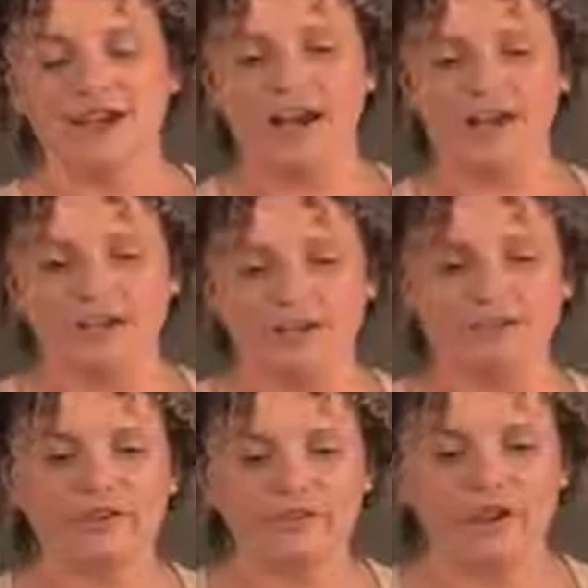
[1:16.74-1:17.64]
I
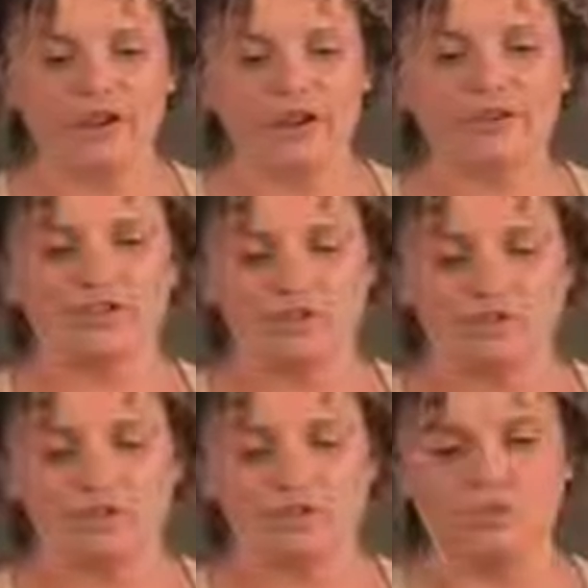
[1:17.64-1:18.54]
learned from her
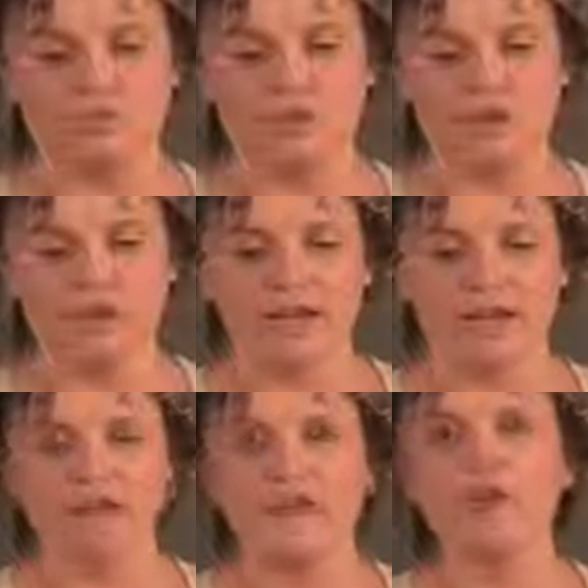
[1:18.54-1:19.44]
to
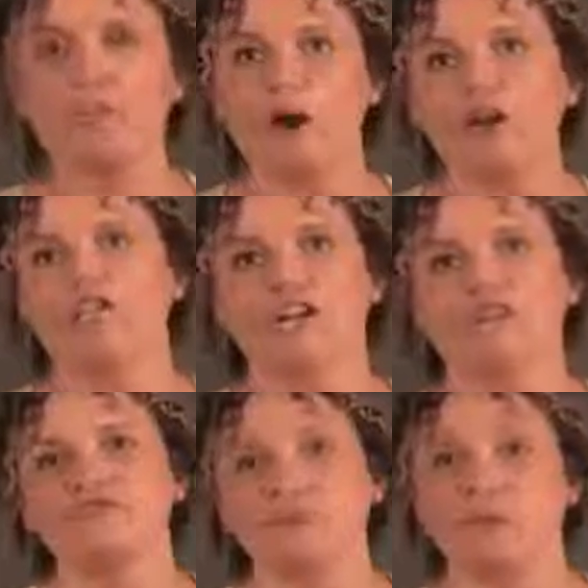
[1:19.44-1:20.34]
never
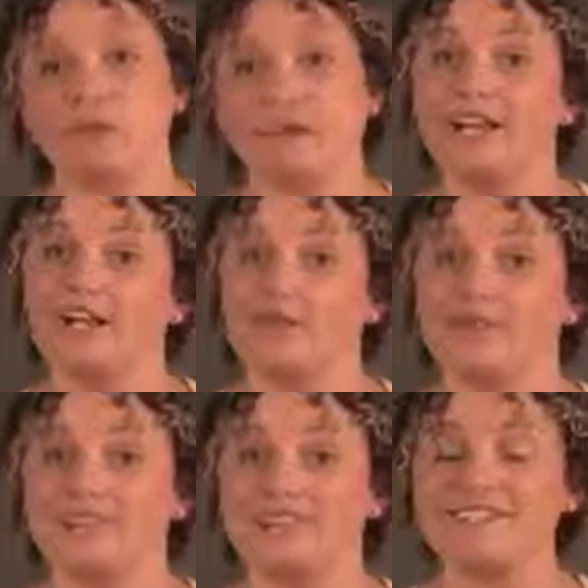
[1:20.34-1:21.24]
apologize for being great at your
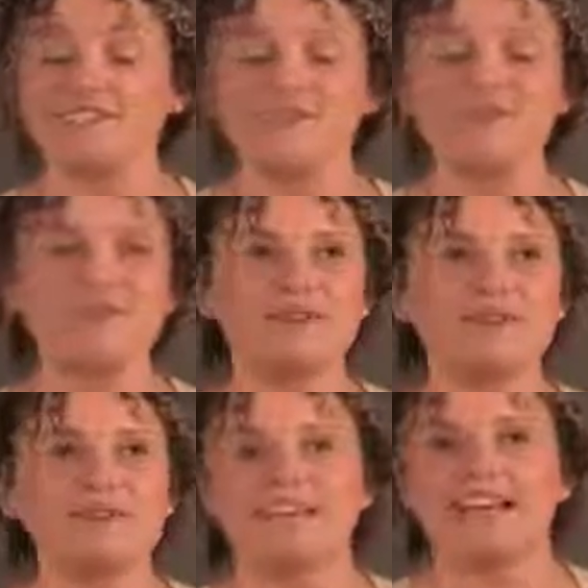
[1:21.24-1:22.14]
business. She would
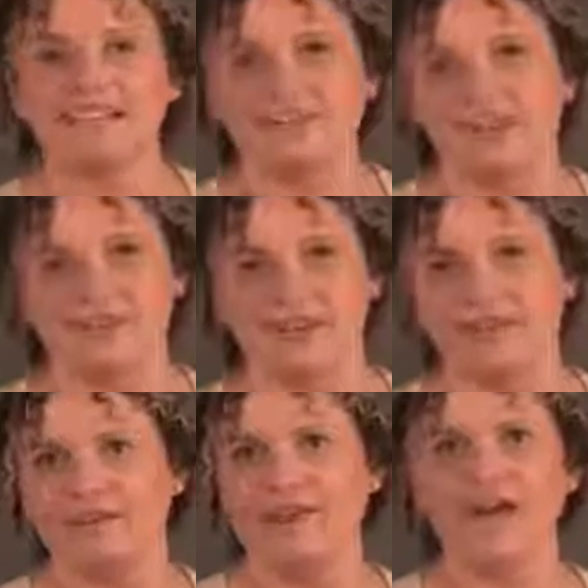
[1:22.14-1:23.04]
sell out of something
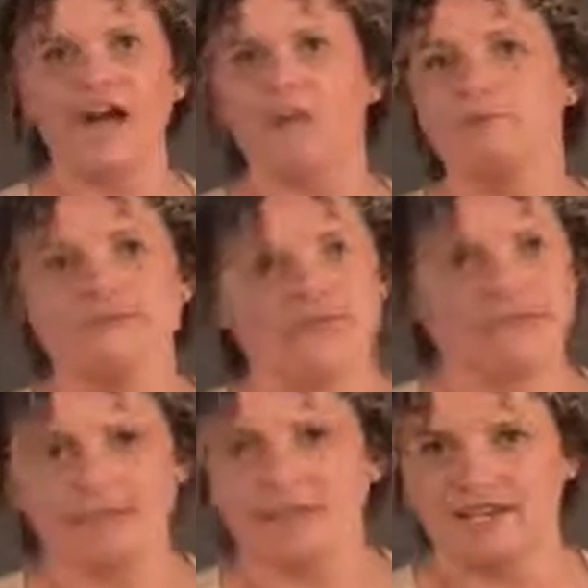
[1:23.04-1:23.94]
and I would be saying
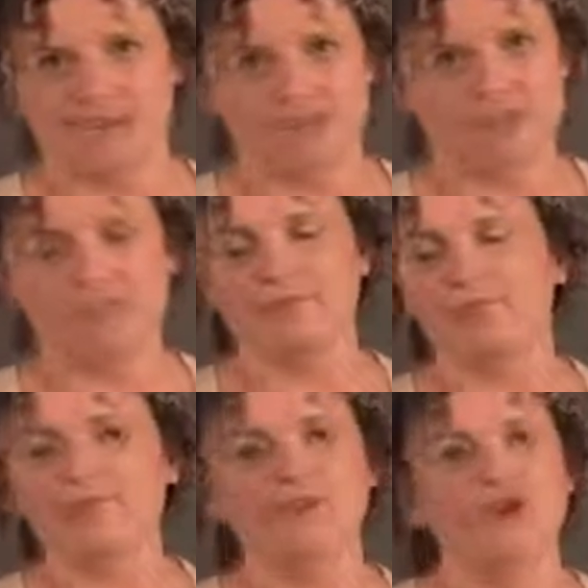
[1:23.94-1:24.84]
to the customers, "I'm so
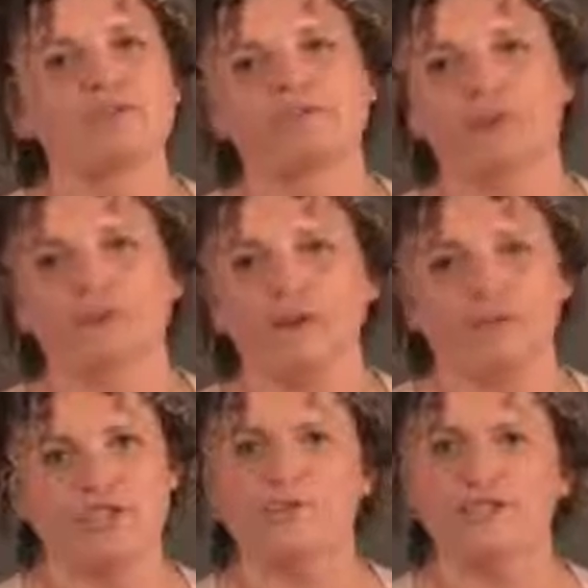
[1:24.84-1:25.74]
sorry, we're sold out." And
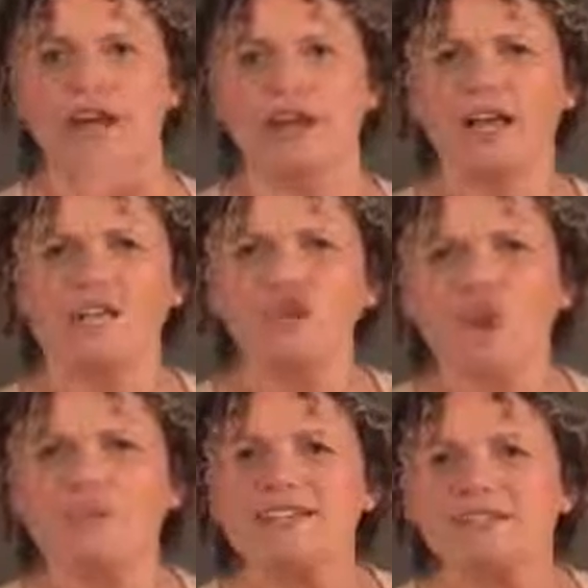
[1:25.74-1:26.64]
she would yell, "Don't
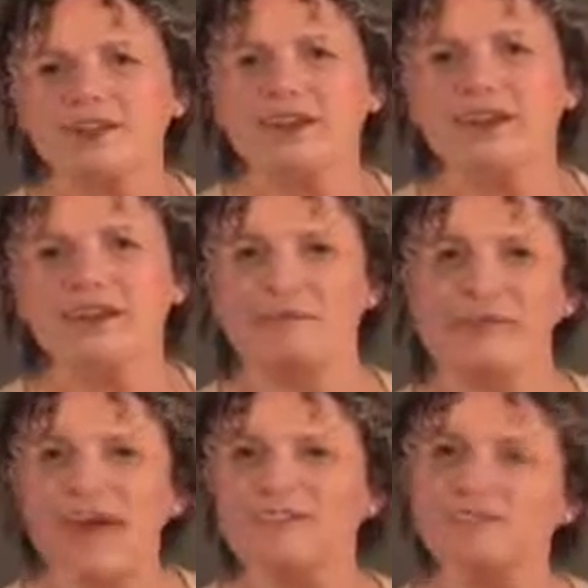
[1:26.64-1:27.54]
be sorry, we're
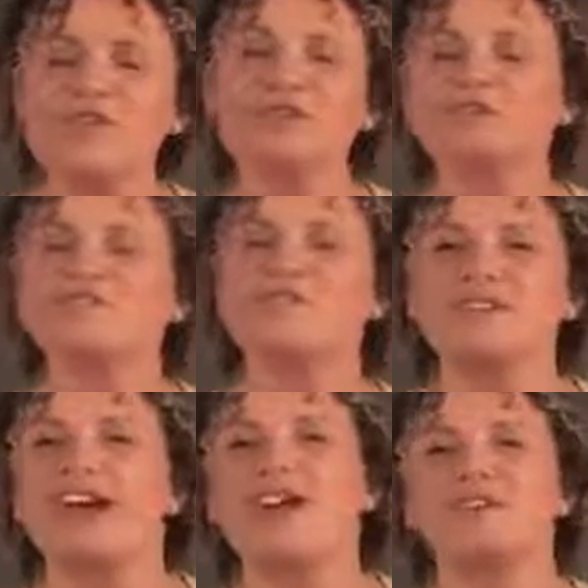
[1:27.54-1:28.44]
not sorry, we sold
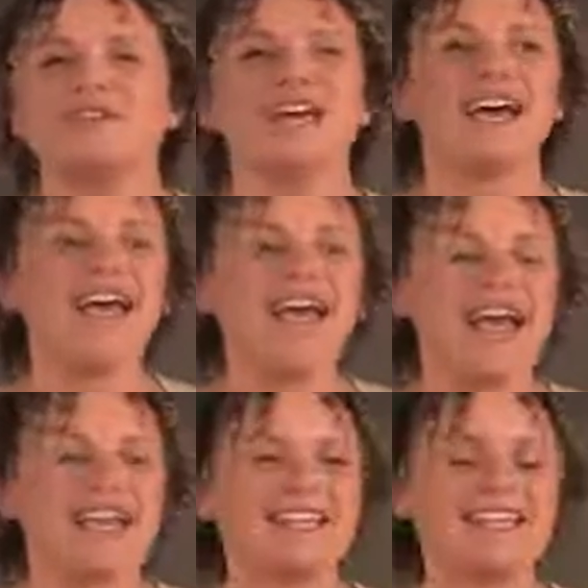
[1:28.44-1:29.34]
out."
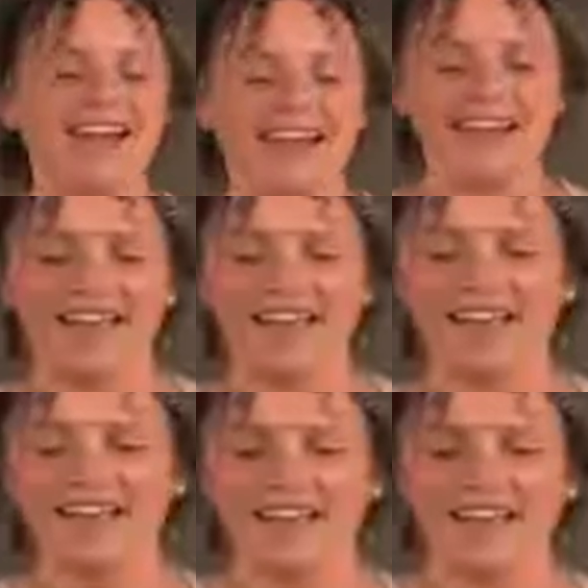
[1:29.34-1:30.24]
And I